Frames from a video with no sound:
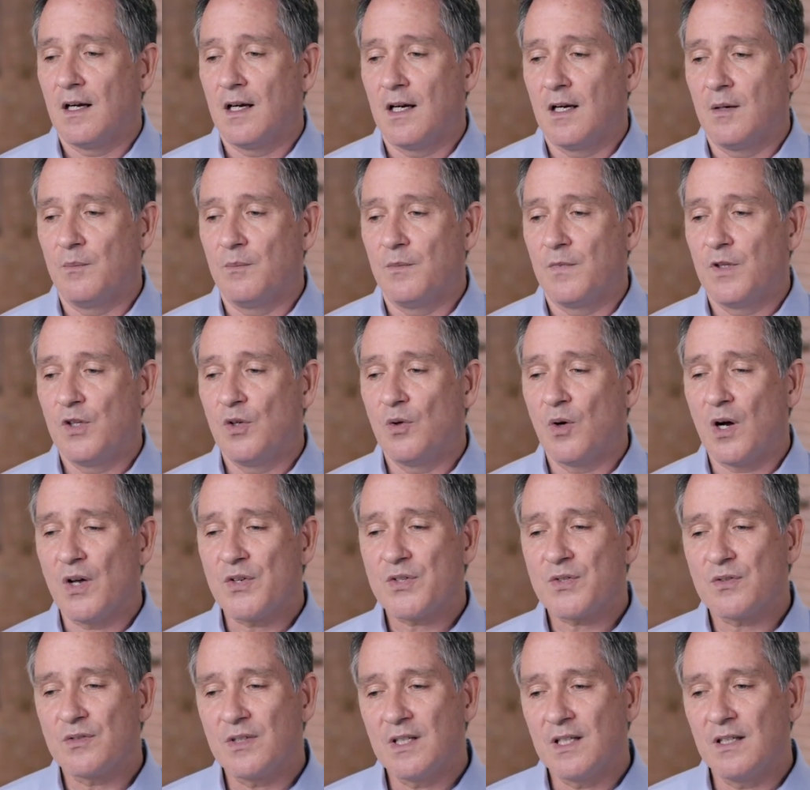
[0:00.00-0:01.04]
um, you
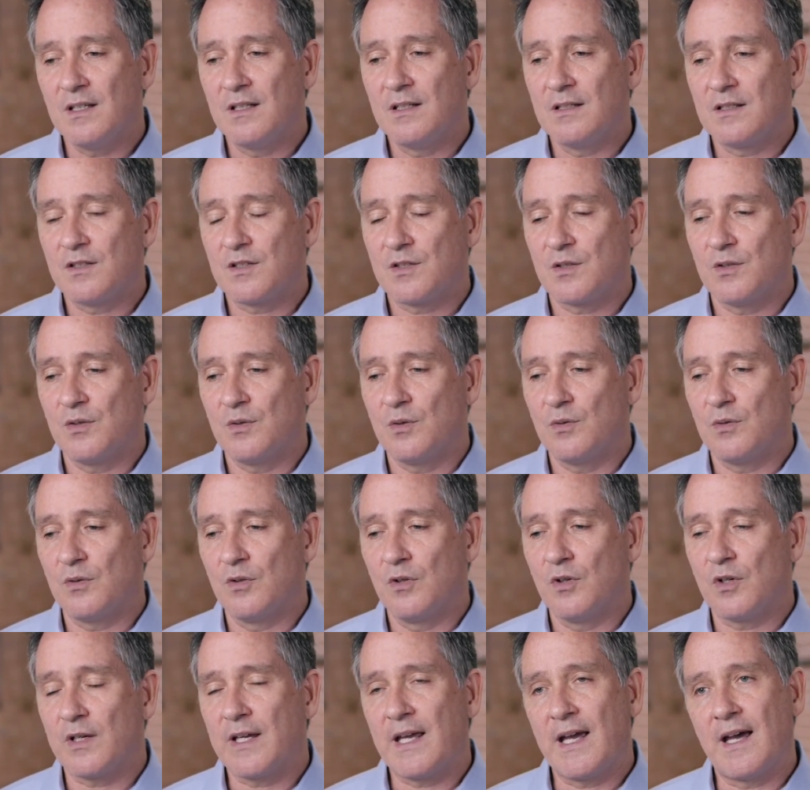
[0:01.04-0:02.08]
also need to
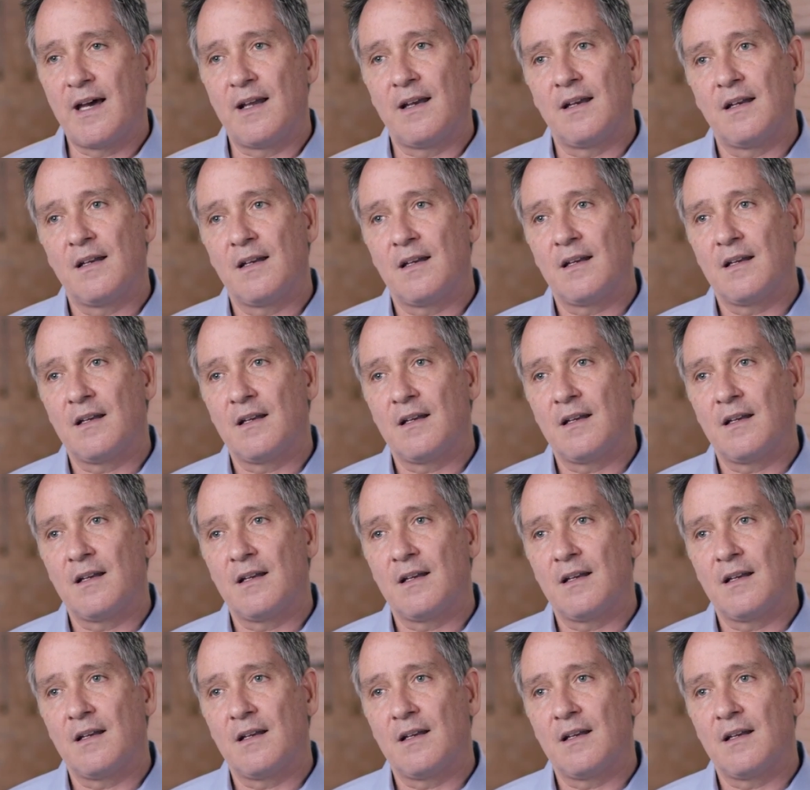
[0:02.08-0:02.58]
look at